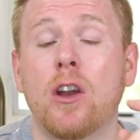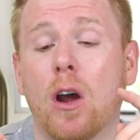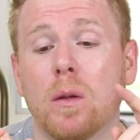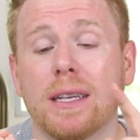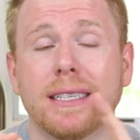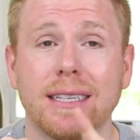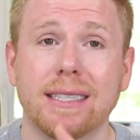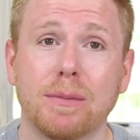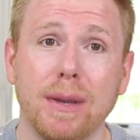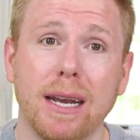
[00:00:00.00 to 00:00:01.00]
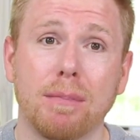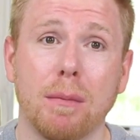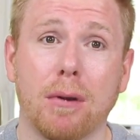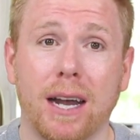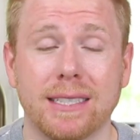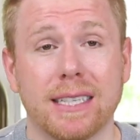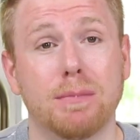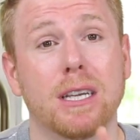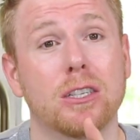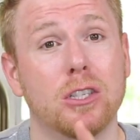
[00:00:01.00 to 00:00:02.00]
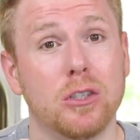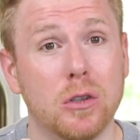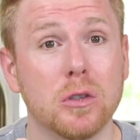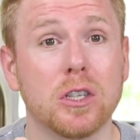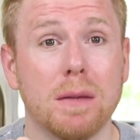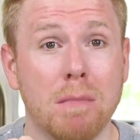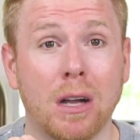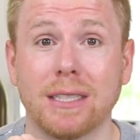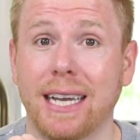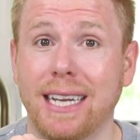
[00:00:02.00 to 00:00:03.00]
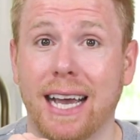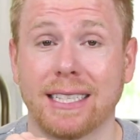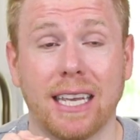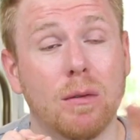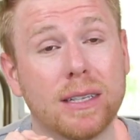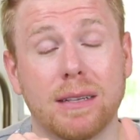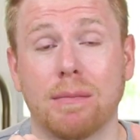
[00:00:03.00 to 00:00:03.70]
Not only does it speed up the process because she's usually multitasking while